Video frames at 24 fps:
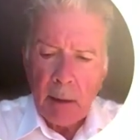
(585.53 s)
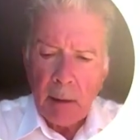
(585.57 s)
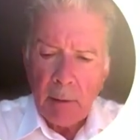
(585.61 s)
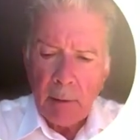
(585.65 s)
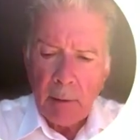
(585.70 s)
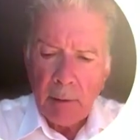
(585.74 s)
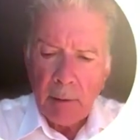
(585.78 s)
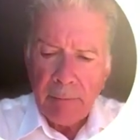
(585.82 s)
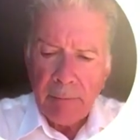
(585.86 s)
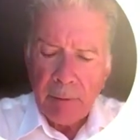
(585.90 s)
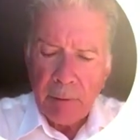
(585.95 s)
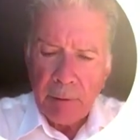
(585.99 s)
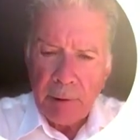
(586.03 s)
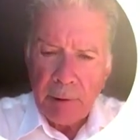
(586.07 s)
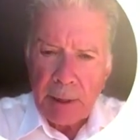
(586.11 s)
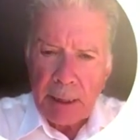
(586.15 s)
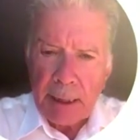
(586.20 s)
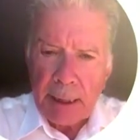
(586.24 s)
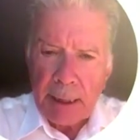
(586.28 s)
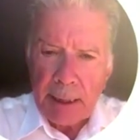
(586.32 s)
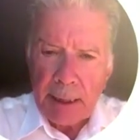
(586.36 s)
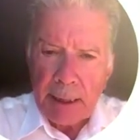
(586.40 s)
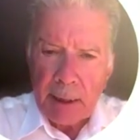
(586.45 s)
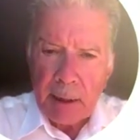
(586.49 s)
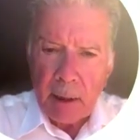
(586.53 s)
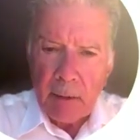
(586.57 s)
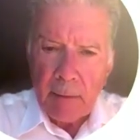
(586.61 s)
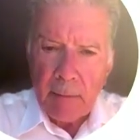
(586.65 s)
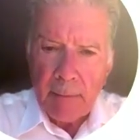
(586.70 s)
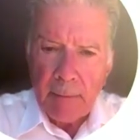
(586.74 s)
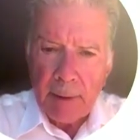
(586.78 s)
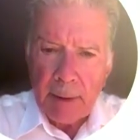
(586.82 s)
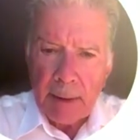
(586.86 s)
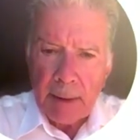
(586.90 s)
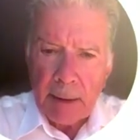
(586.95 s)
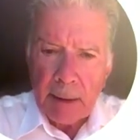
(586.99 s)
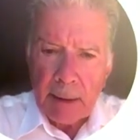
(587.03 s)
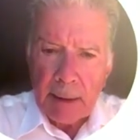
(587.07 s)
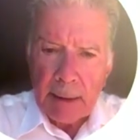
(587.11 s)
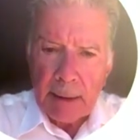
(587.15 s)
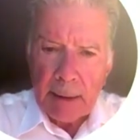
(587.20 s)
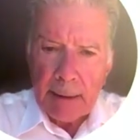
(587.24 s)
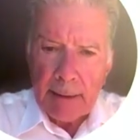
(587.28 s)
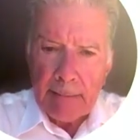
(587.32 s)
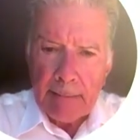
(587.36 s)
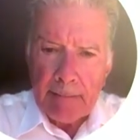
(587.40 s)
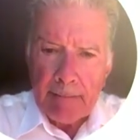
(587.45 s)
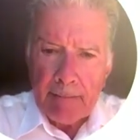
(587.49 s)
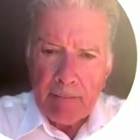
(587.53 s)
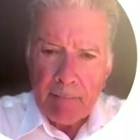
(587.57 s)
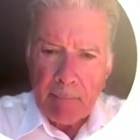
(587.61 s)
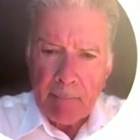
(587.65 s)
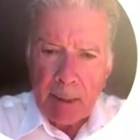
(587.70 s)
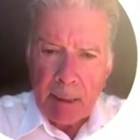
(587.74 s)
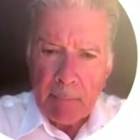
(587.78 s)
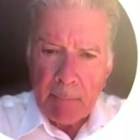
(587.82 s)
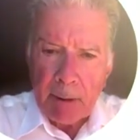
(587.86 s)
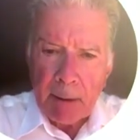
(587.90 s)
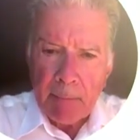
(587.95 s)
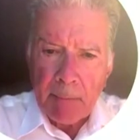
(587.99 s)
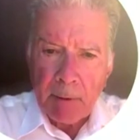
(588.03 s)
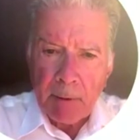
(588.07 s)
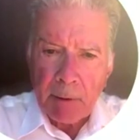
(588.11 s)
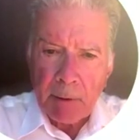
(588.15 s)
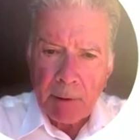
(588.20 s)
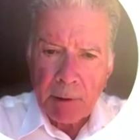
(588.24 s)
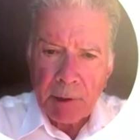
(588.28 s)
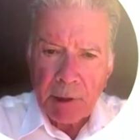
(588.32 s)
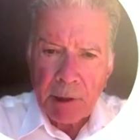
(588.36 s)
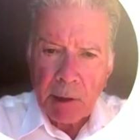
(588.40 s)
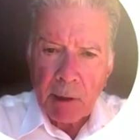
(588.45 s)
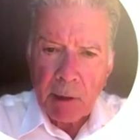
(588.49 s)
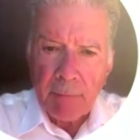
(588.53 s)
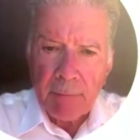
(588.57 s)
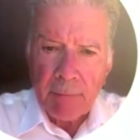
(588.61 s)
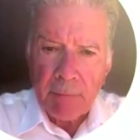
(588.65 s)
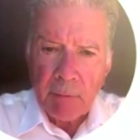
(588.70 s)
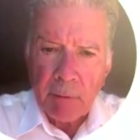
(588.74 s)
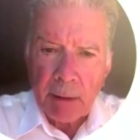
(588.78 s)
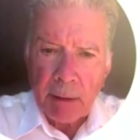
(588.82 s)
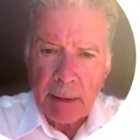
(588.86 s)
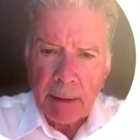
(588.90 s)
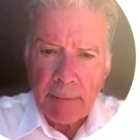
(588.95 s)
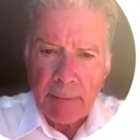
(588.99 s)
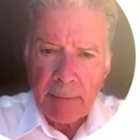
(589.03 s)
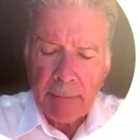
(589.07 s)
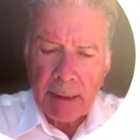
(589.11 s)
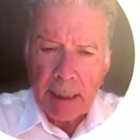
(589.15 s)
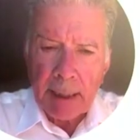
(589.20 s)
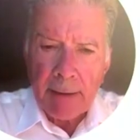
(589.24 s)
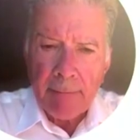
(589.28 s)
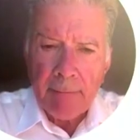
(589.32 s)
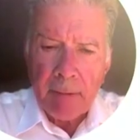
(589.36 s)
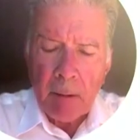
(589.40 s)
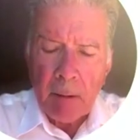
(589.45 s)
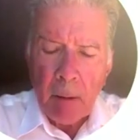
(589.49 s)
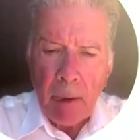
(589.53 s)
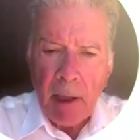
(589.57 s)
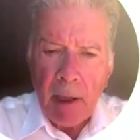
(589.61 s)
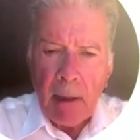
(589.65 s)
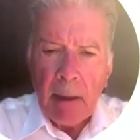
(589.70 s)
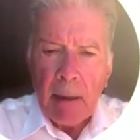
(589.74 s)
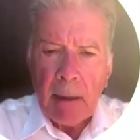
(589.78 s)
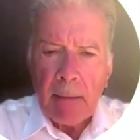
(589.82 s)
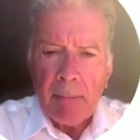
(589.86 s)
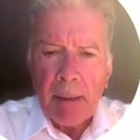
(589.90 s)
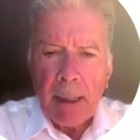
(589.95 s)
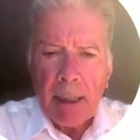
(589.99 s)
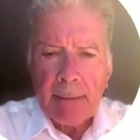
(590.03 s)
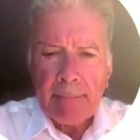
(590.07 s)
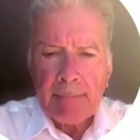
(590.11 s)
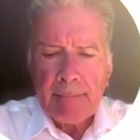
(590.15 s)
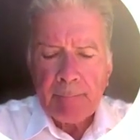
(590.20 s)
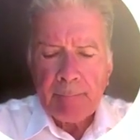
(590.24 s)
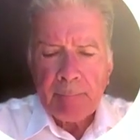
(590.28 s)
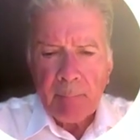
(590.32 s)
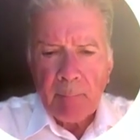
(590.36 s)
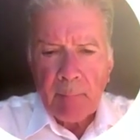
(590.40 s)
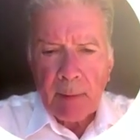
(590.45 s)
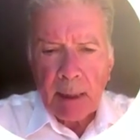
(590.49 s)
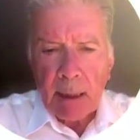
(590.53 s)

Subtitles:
on the first day of the people consult for IVF. But